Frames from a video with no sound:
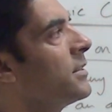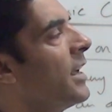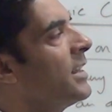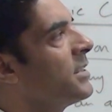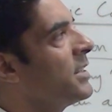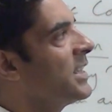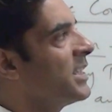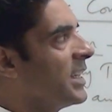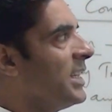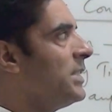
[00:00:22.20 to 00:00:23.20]
as 6
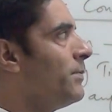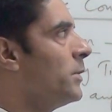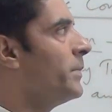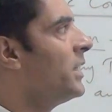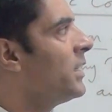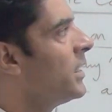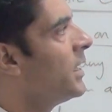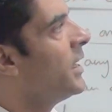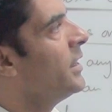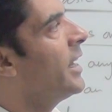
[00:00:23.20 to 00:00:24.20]
degrees per minute,
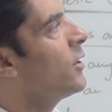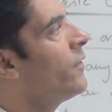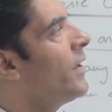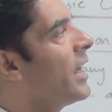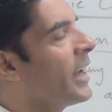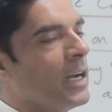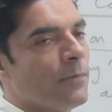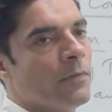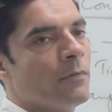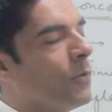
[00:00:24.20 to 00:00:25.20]
that of hour hand
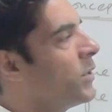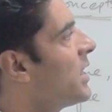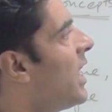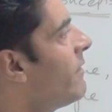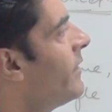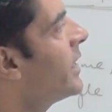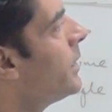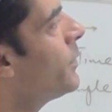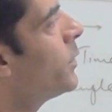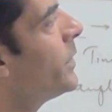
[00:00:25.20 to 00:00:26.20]
was half degree
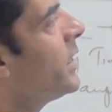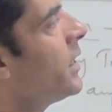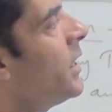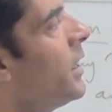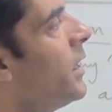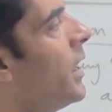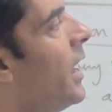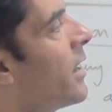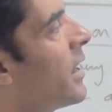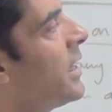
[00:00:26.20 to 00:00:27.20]
per minute,
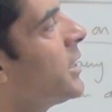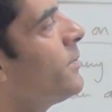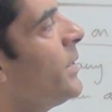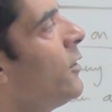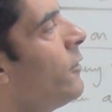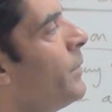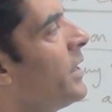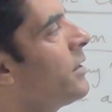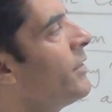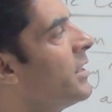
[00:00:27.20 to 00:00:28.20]
and relative speed of
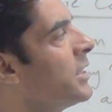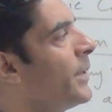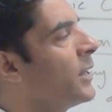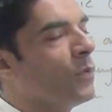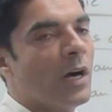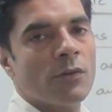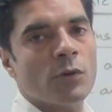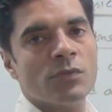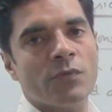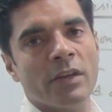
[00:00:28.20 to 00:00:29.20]
minute with respect to hour
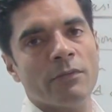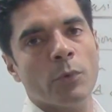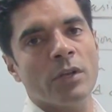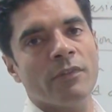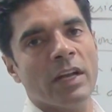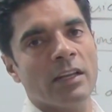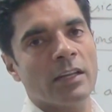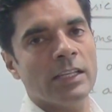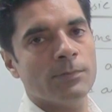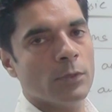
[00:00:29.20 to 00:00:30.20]
was 5.5
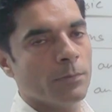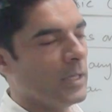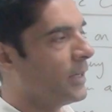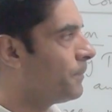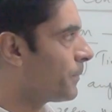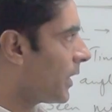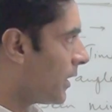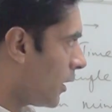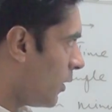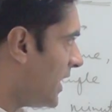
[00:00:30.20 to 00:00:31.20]
degrees per minute.
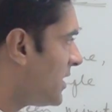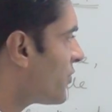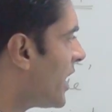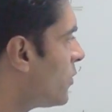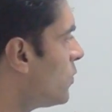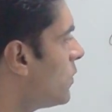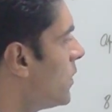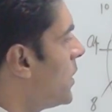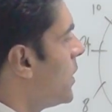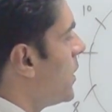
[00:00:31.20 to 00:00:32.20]
Now let's try to
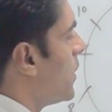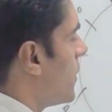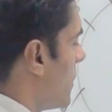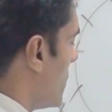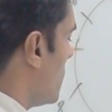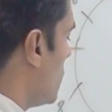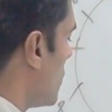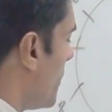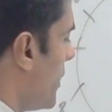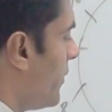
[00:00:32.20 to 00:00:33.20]
do a
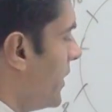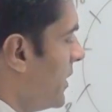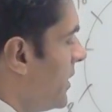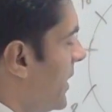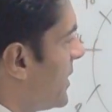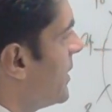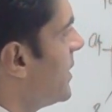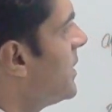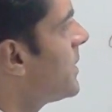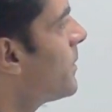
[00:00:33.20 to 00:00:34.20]
couple of other things in
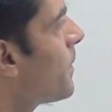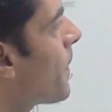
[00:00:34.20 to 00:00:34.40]
this.